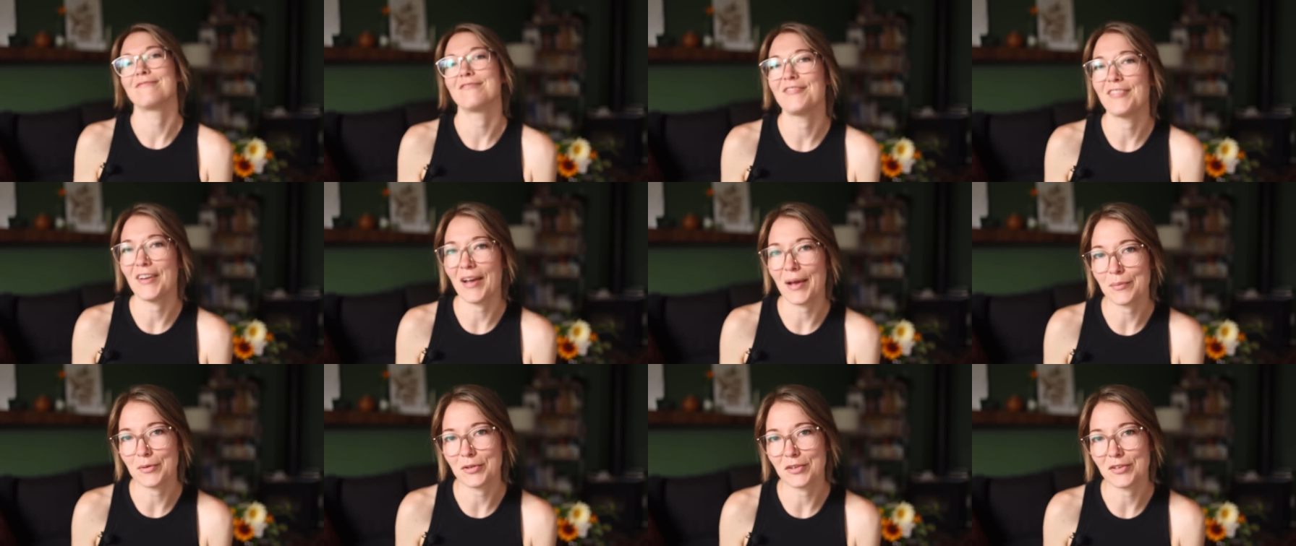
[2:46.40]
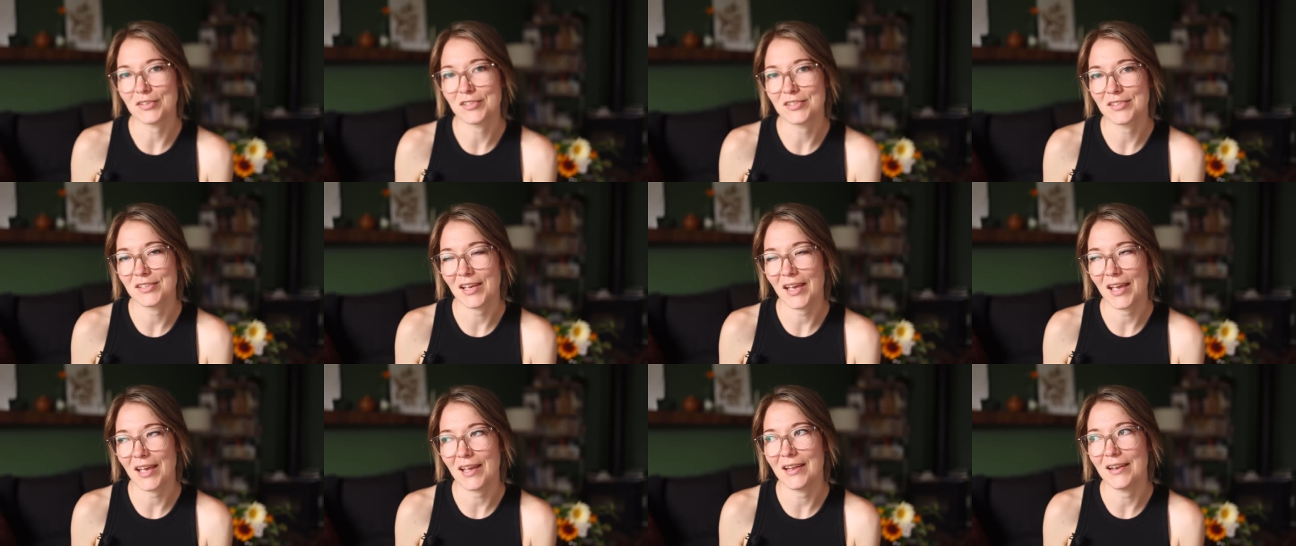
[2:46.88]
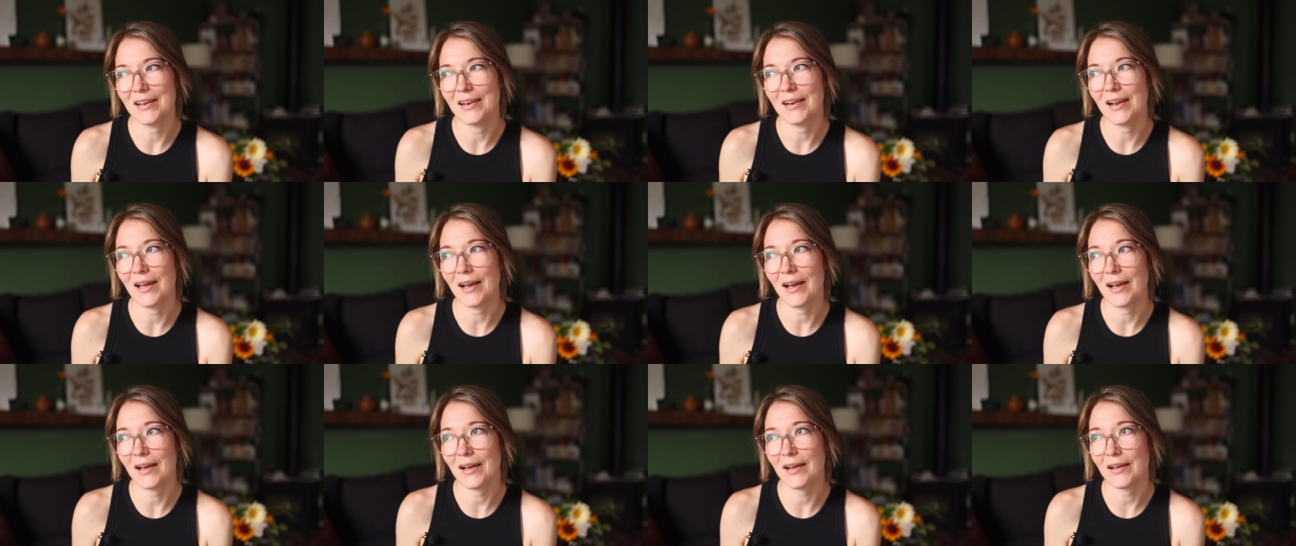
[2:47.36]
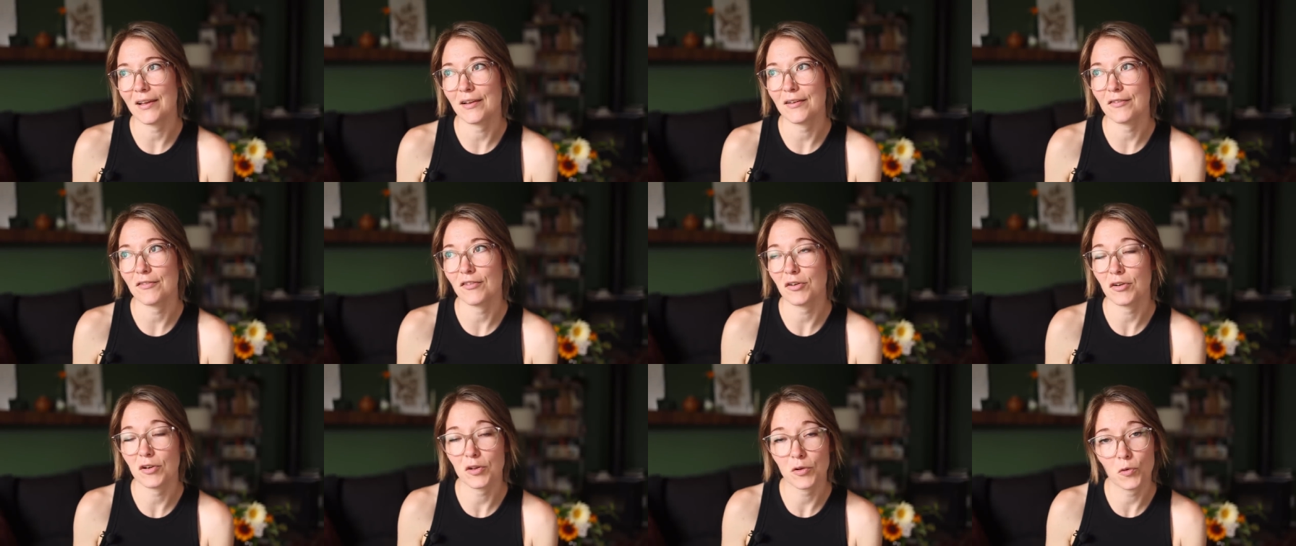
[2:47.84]
fabulous and
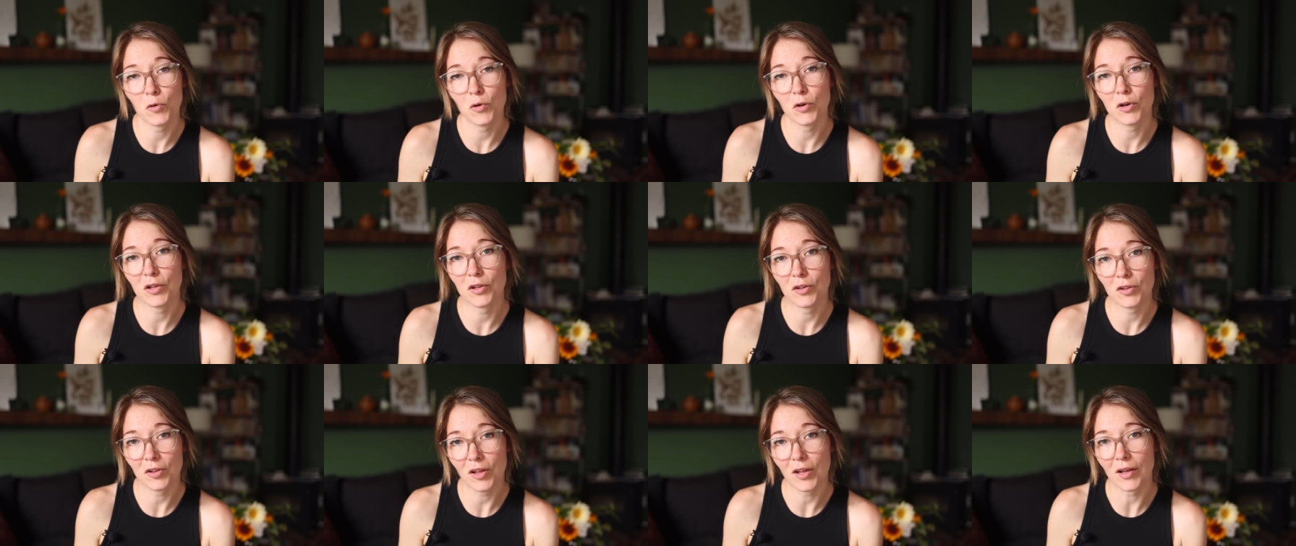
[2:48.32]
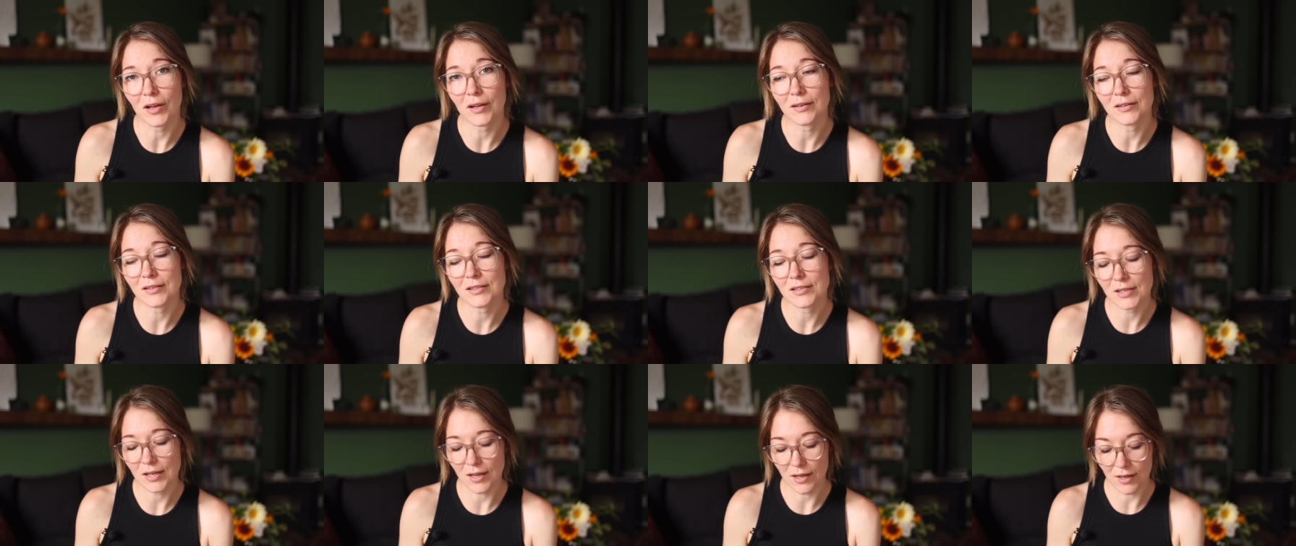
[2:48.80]
I've already worn it a lot.